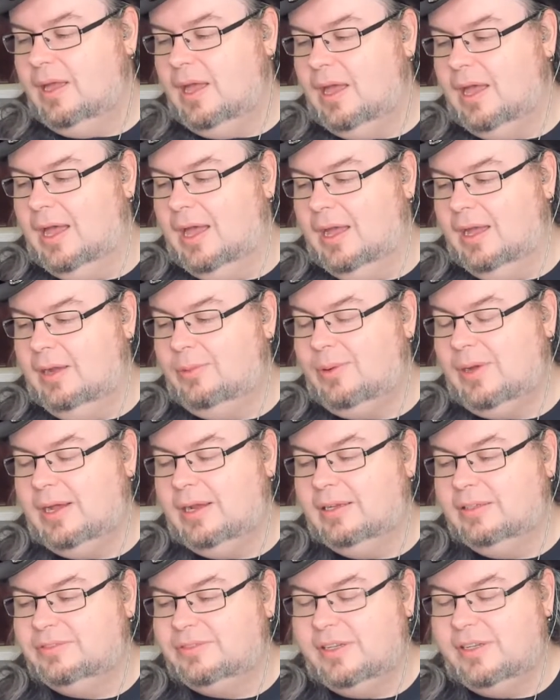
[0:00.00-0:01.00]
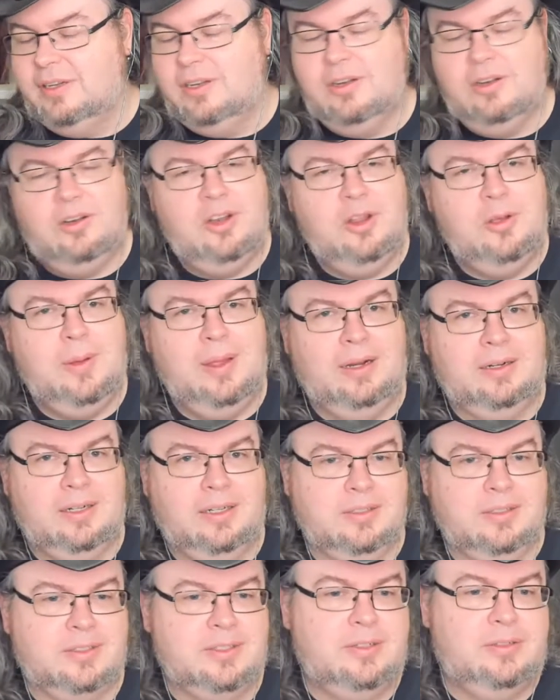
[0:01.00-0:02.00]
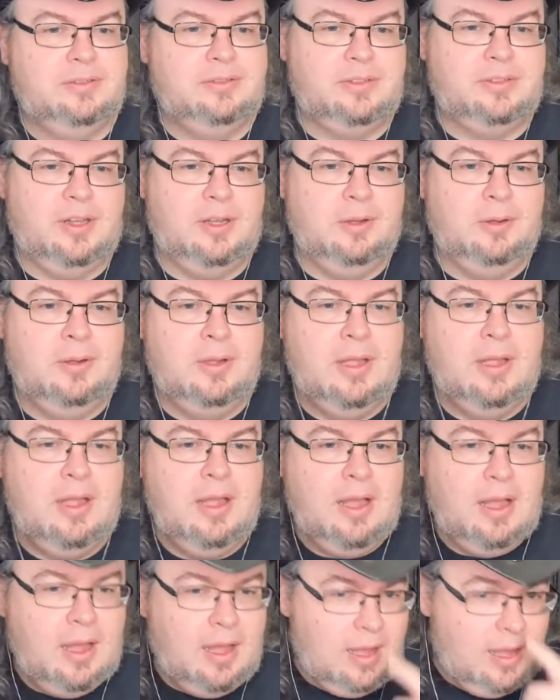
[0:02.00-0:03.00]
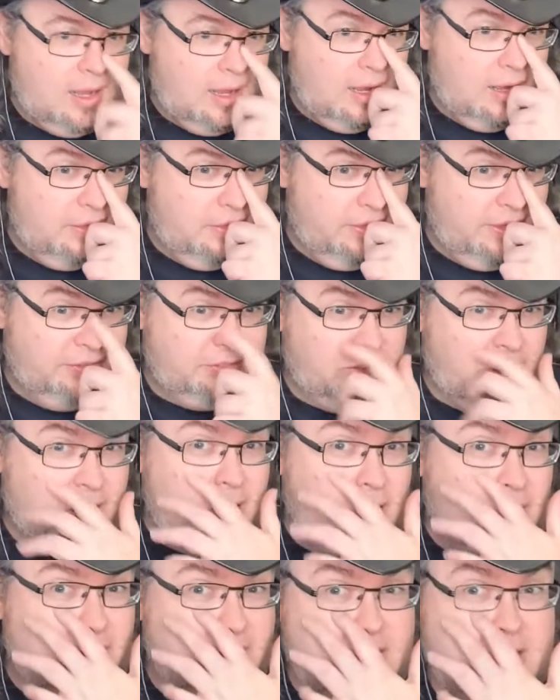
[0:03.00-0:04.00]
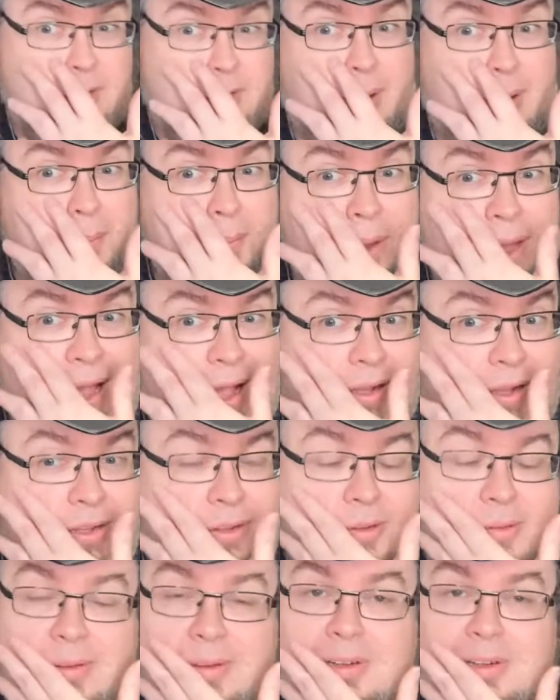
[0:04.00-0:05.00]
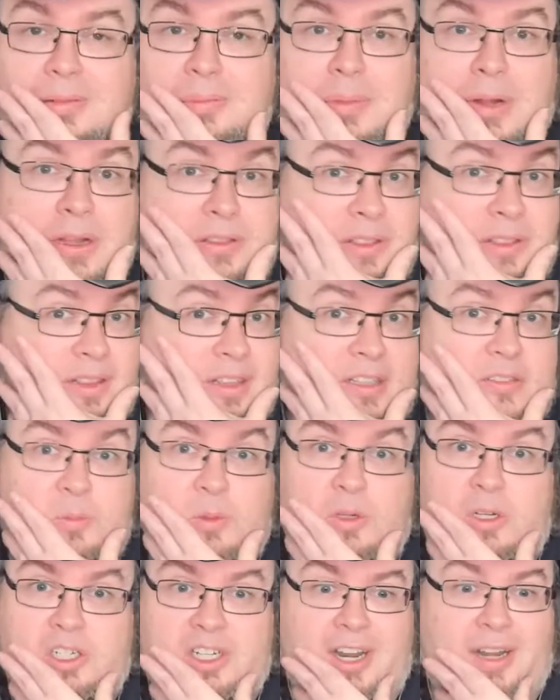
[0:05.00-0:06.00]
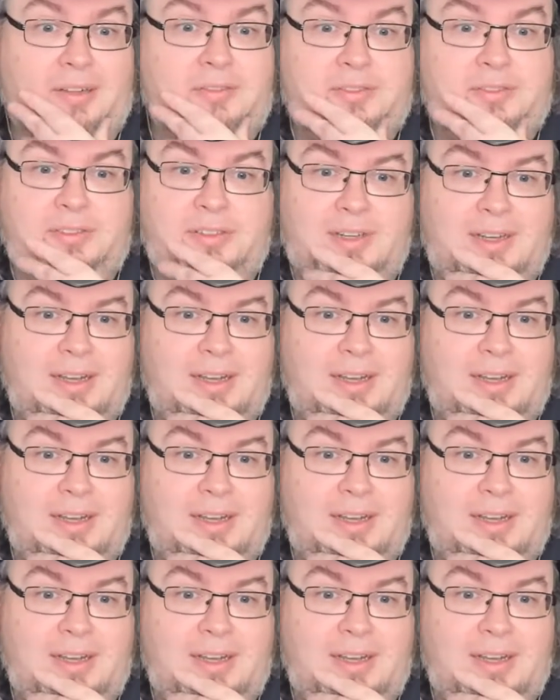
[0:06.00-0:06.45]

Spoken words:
well, it's in New England. So there's a lot to unpack on both of these projects,